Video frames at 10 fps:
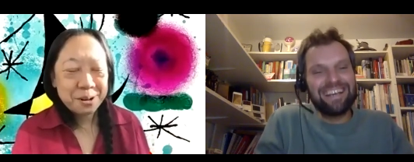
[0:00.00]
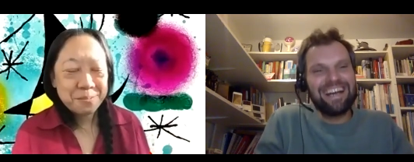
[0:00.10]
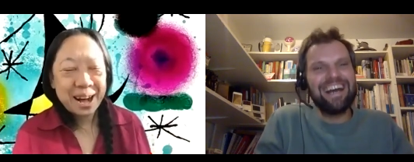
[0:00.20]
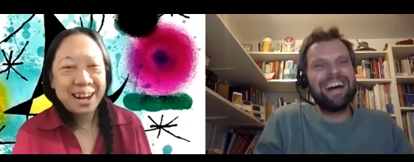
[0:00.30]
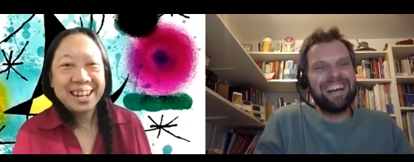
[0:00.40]

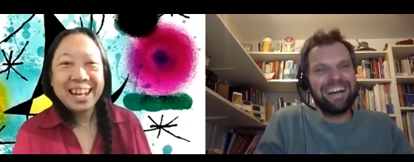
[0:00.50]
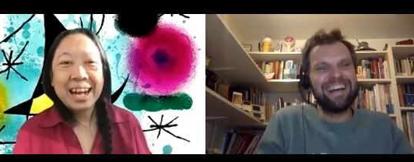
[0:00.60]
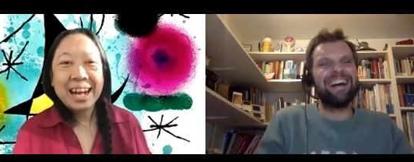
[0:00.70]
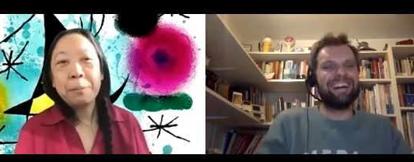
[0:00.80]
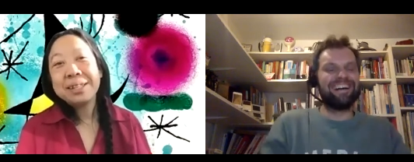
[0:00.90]
Speaker 1: about.
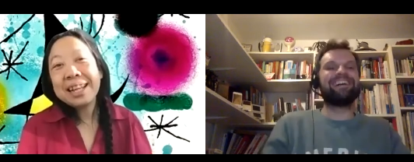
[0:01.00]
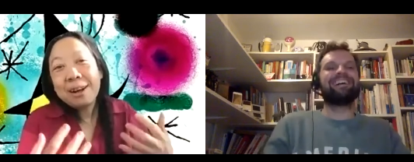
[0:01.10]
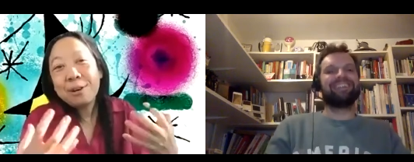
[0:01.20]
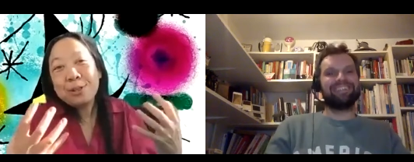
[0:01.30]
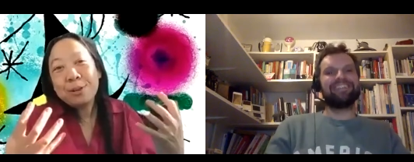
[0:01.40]
But that
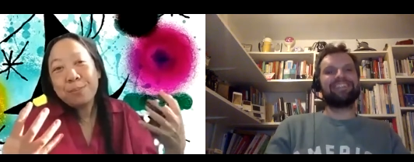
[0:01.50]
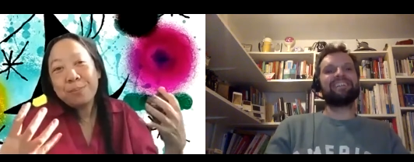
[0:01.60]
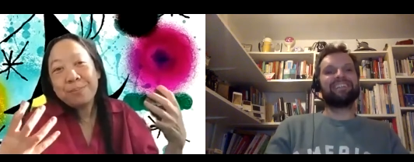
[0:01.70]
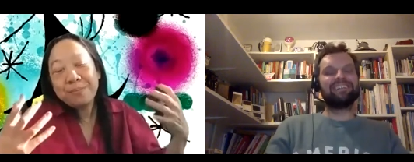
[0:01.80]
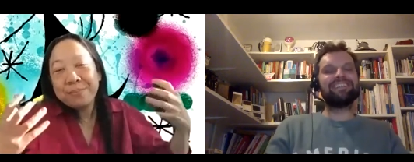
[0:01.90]
also
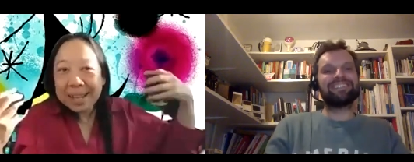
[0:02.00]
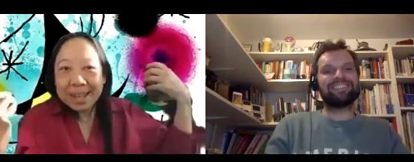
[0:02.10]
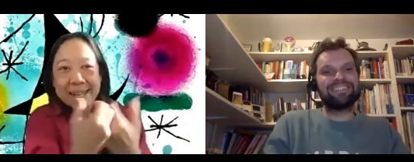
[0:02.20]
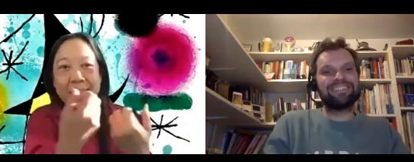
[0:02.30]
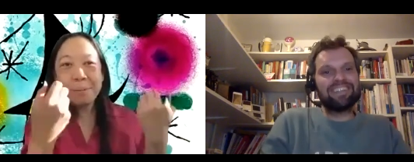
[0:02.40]

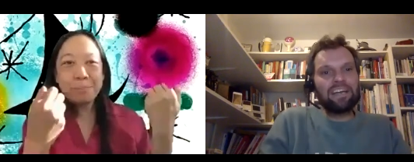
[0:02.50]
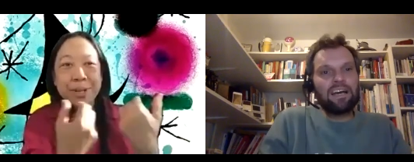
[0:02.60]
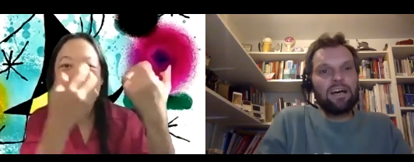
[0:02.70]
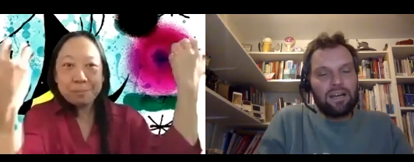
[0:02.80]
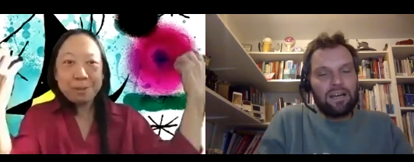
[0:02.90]
yes bring
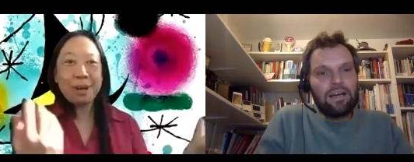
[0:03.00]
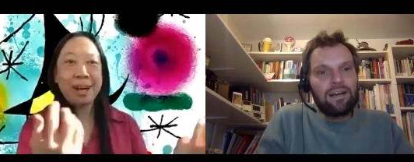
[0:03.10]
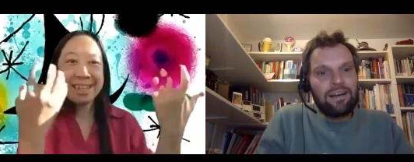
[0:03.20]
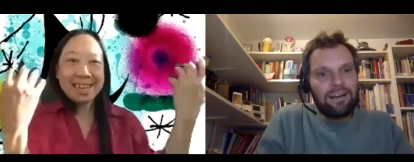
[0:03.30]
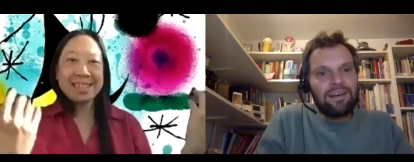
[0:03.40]
up new
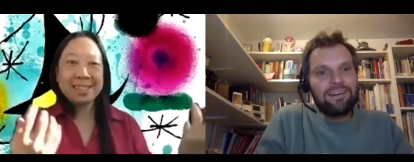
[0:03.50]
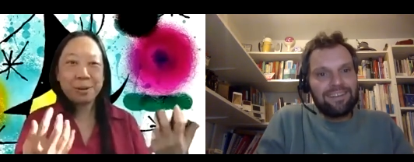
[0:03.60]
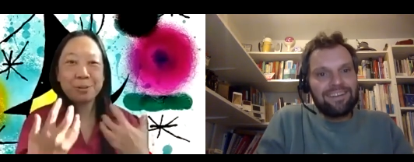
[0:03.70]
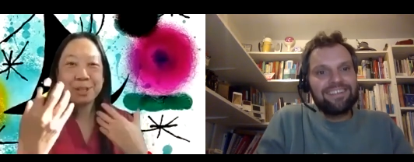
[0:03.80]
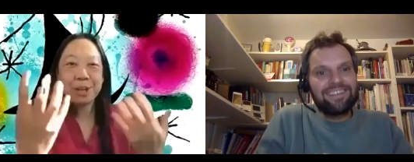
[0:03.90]
ideas when
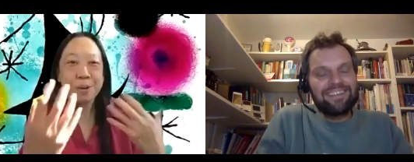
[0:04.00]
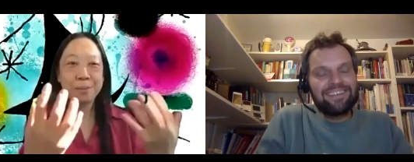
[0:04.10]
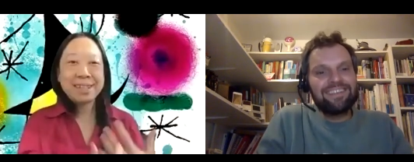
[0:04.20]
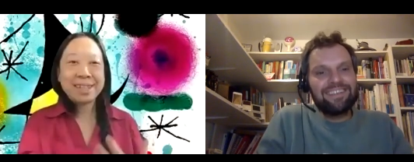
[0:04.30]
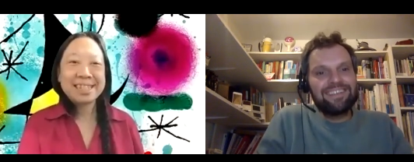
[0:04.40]
we talk
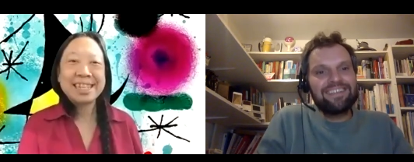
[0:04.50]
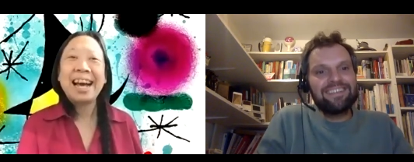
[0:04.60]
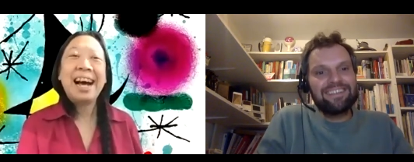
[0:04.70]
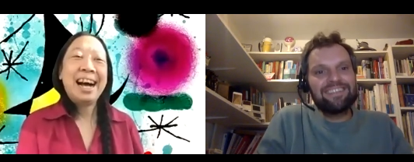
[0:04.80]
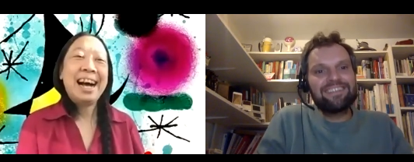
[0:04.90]
about things. Yeah.
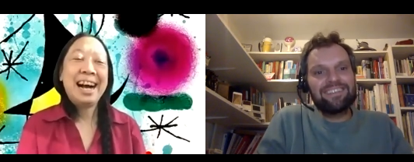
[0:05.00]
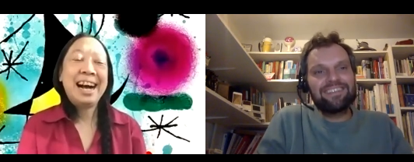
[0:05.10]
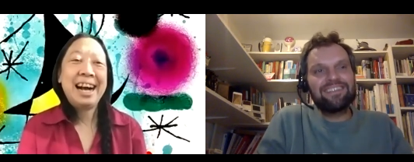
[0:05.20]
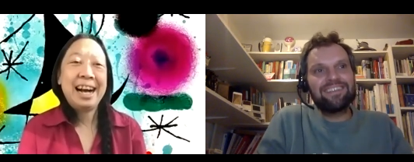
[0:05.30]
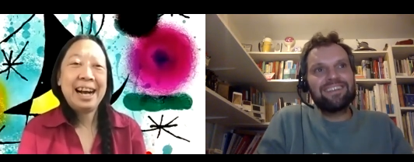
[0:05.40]

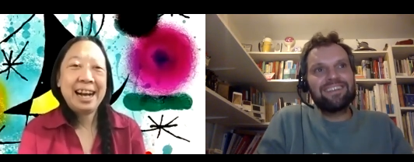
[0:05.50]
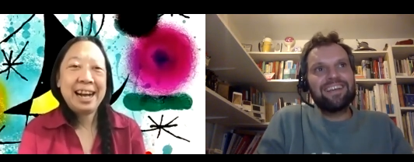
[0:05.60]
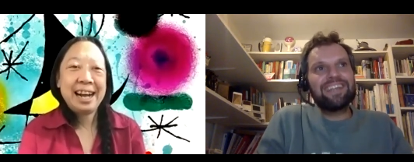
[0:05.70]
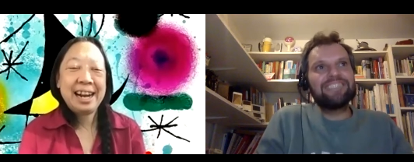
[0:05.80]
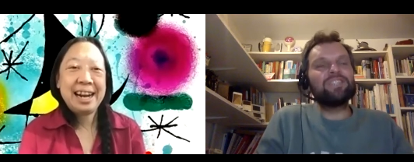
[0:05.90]

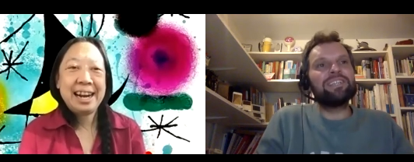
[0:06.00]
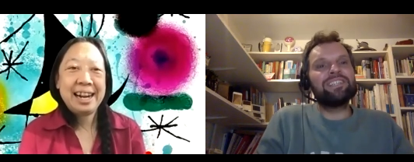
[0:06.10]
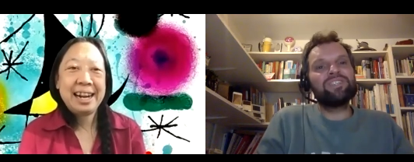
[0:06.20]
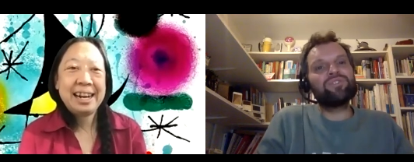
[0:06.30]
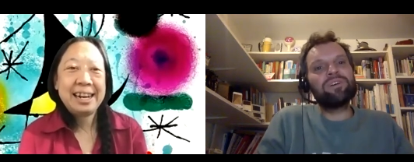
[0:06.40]
Speaker 2: Did,
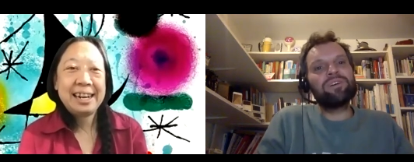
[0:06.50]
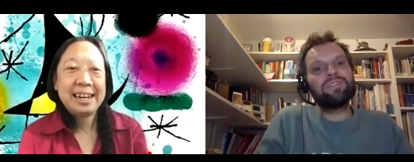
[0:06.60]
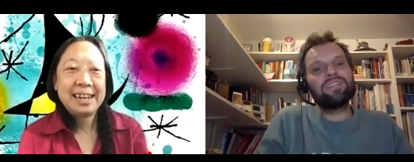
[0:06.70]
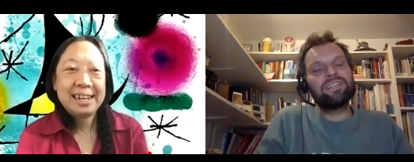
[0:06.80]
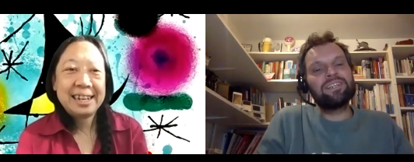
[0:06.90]
did you
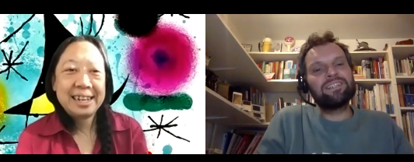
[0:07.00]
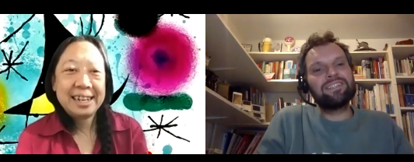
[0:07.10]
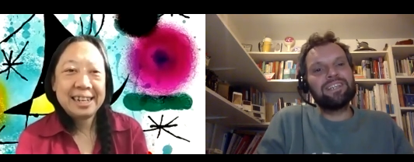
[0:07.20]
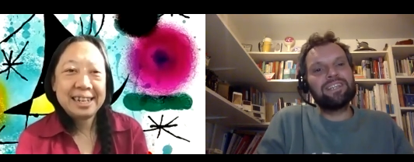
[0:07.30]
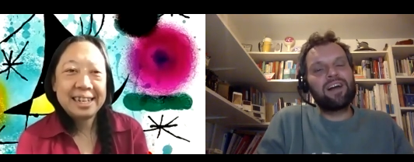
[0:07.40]
ever,
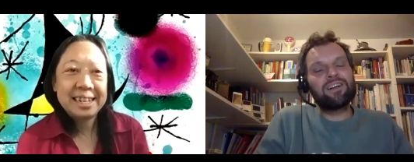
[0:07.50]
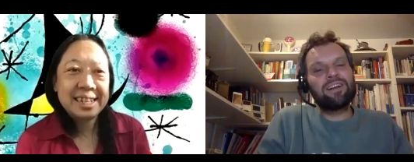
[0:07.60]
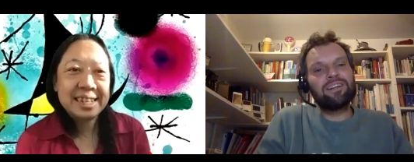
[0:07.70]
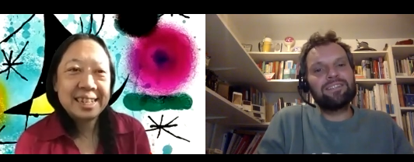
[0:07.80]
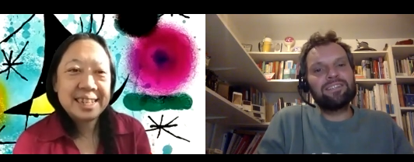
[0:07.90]
uh,
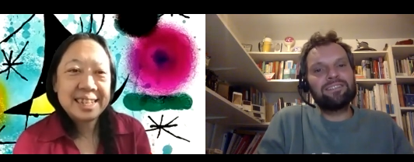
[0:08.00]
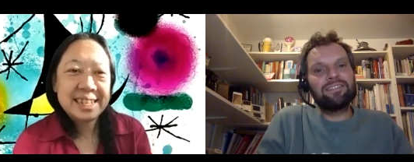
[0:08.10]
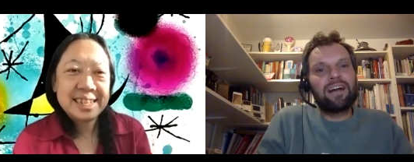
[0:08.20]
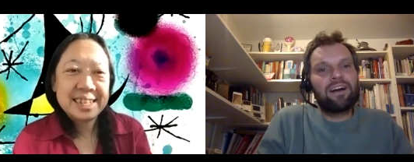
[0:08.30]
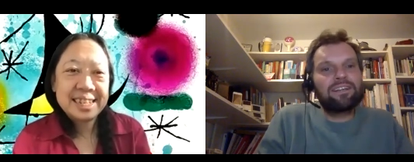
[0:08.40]
are, did,
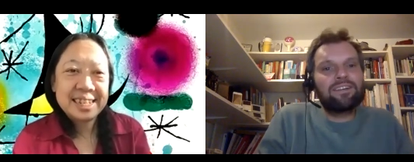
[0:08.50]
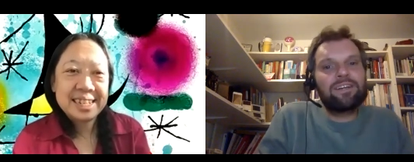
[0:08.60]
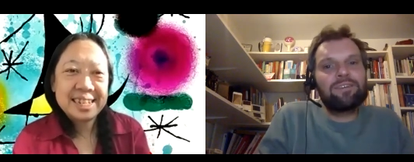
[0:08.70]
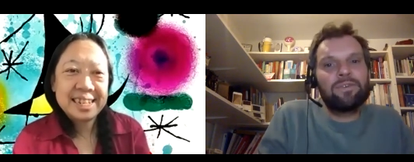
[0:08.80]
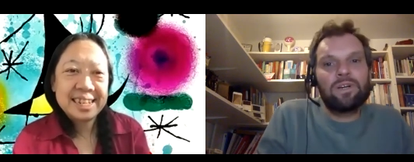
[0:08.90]
are there,
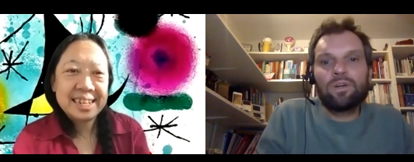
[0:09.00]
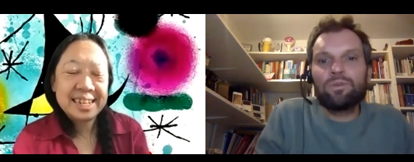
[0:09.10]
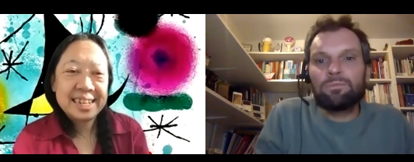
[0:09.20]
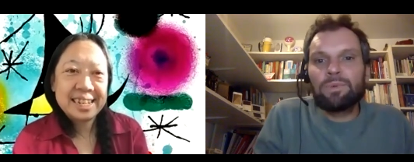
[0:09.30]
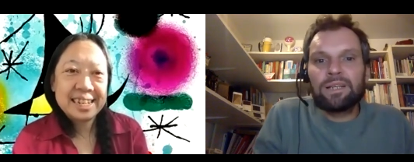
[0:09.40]
ever,
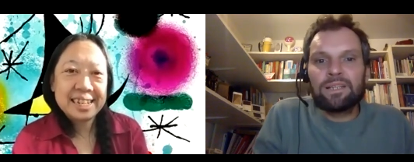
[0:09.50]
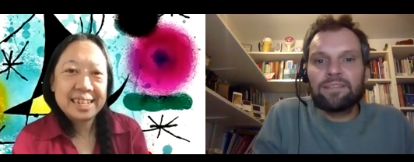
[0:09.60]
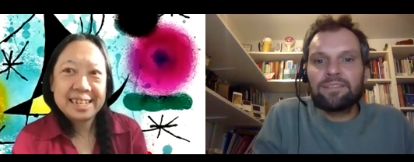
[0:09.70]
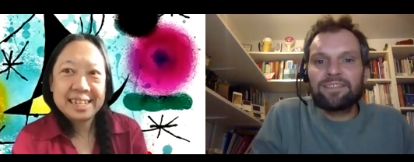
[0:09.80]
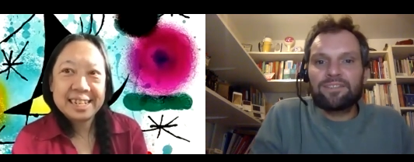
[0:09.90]
oh, my
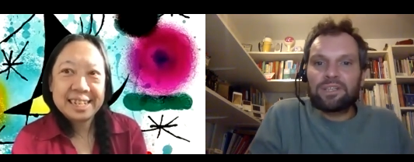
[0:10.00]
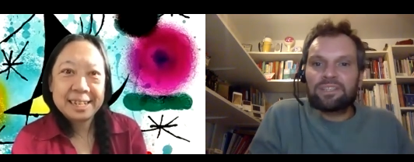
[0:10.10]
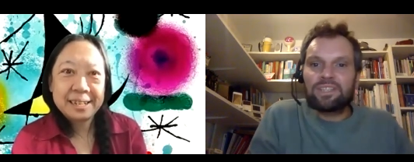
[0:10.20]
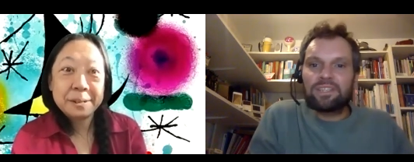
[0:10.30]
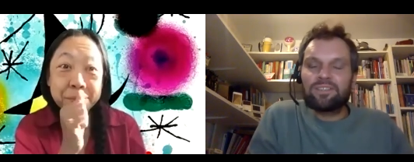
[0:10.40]
internet
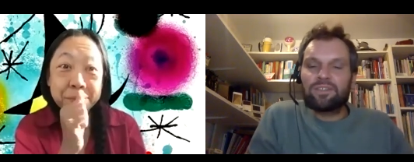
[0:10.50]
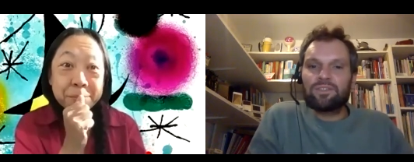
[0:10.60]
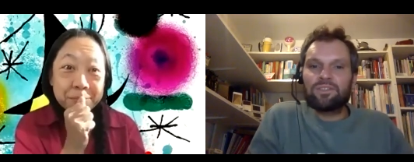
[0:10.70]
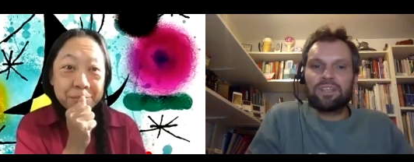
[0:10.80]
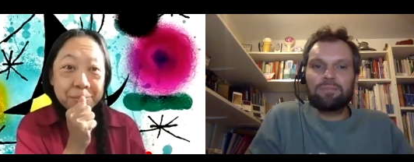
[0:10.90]
connection is
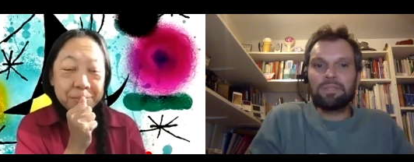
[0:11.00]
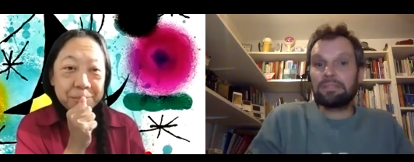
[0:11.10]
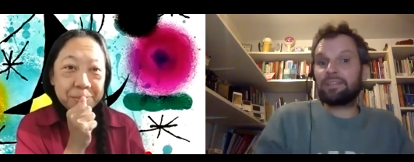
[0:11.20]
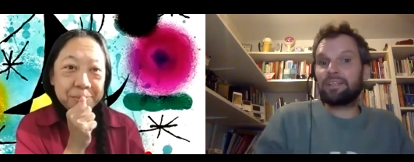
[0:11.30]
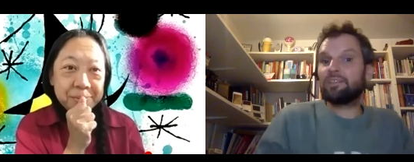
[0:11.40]
unstable,
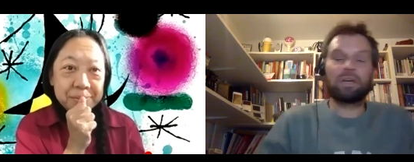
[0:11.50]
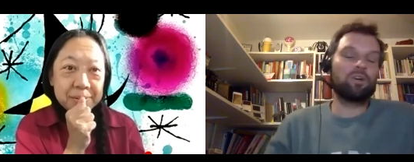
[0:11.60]
it says. I